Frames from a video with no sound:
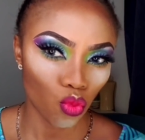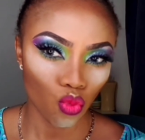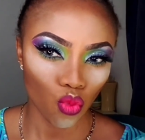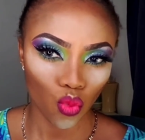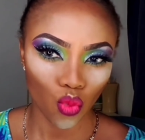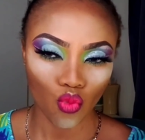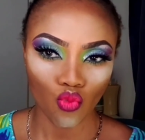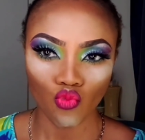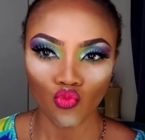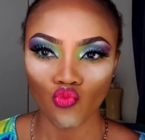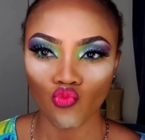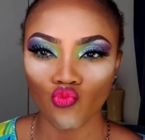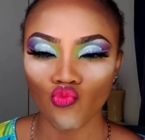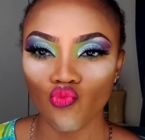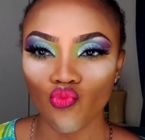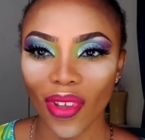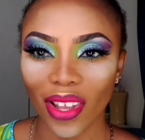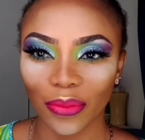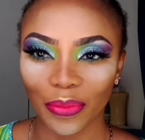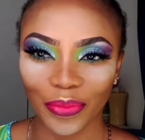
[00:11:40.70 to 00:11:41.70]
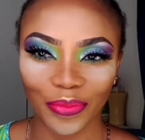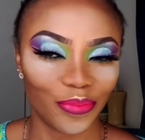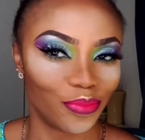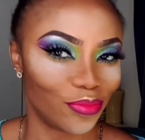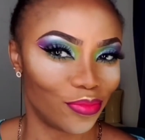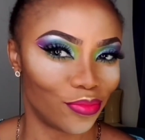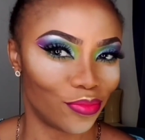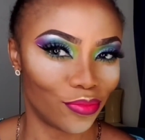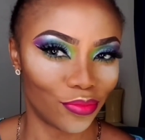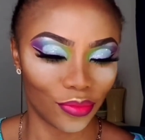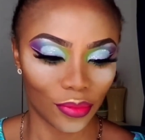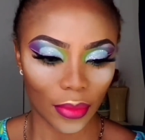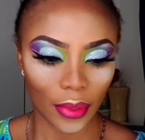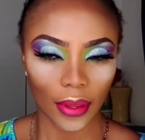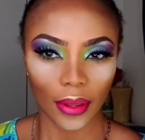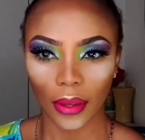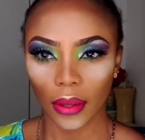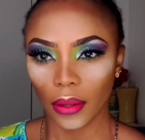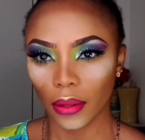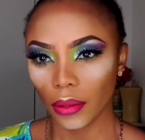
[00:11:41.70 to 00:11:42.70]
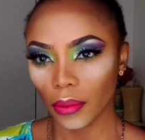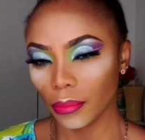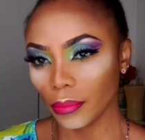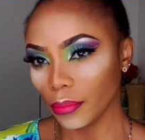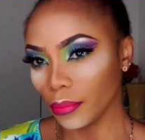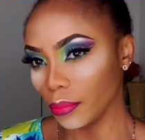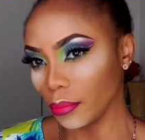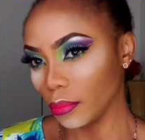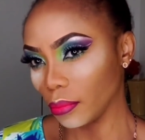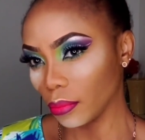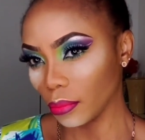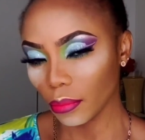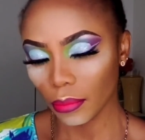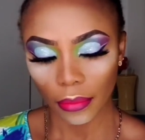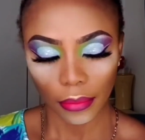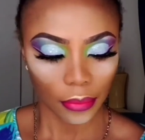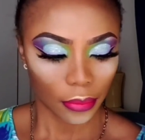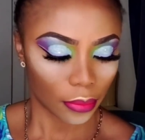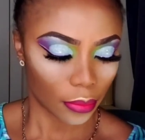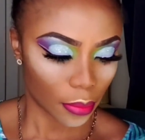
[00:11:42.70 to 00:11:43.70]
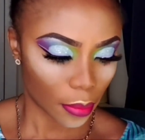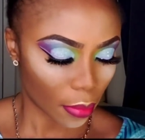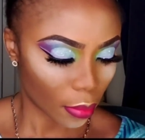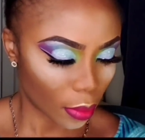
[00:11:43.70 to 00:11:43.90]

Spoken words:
I blended them together using a brush.